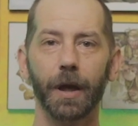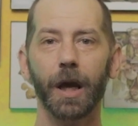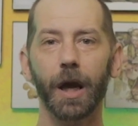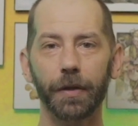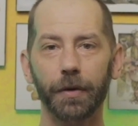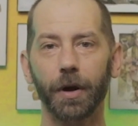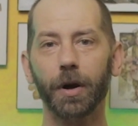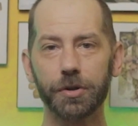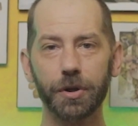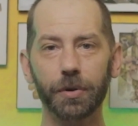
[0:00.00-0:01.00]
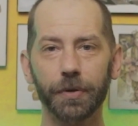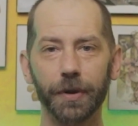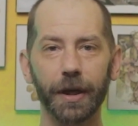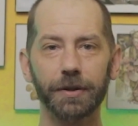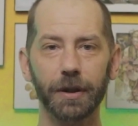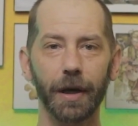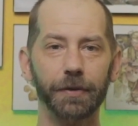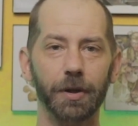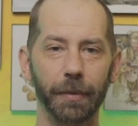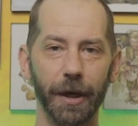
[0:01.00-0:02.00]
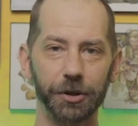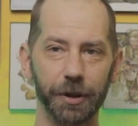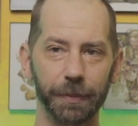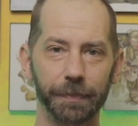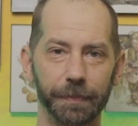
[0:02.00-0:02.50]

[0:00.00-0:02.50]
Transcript: There are two things left to mention.